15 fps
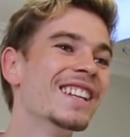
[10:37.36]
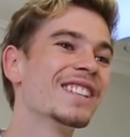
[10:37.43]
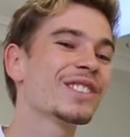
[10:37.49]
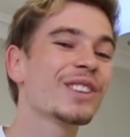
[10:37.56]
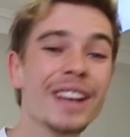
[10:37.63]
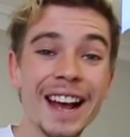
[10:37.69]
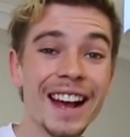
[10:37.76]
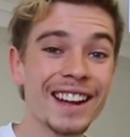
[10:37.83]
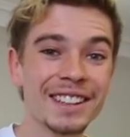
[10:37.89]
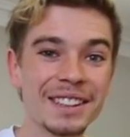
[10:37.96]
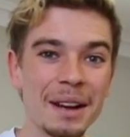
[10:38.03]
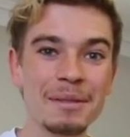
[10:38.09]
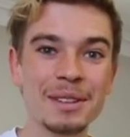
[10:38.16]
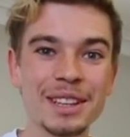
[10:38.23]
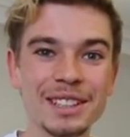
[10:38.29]
So
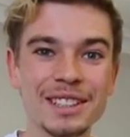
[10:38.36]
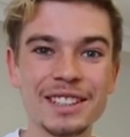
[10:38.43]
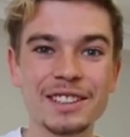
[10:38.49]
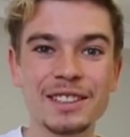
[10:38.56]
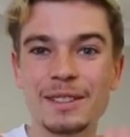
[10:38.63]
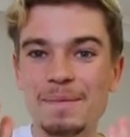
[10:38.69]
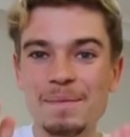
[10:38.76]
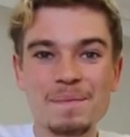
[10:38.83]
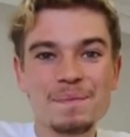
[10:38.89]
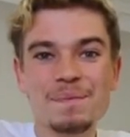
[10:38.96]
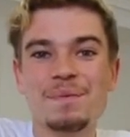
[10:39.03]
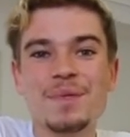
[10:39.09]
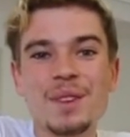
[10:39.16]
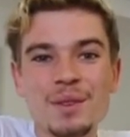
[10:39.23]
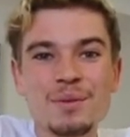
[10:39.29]
yeah, I mean, this is
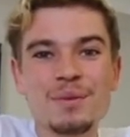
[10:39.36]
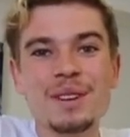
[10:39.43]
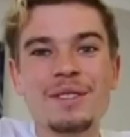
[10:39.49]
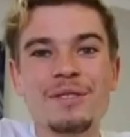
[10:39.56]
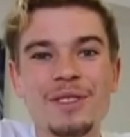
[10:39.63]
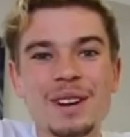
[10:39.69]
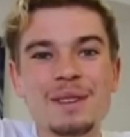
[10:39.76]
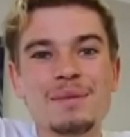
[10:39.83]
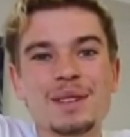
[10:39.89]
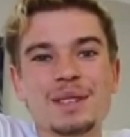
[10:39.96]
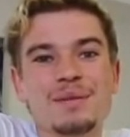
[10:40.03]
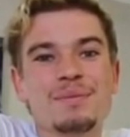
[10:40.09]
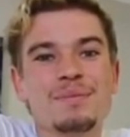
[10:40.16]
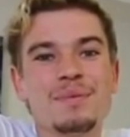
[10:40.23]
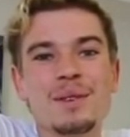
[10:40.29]
a weird feeling, but
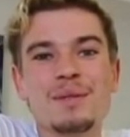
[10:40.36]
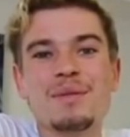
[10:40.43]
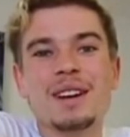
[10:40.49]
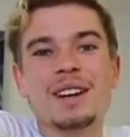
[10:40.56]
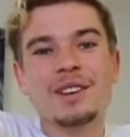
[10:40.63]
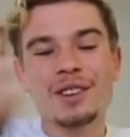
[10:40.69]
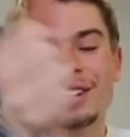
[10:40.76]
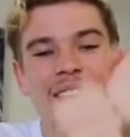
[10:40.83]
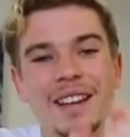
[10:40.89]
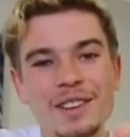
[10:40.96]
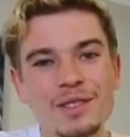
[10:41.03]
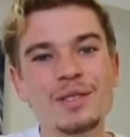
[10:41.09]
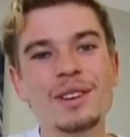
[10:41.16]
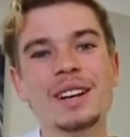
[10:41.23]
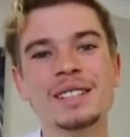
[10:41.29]
it's one way I could
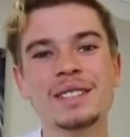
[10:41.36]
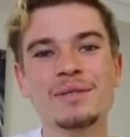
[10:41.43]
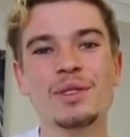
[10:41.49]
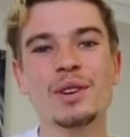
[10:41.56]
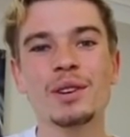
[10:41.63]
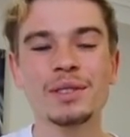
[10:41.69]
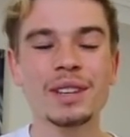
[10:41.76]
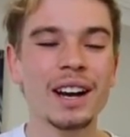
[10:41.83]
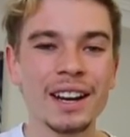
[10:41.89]
get you guys involved.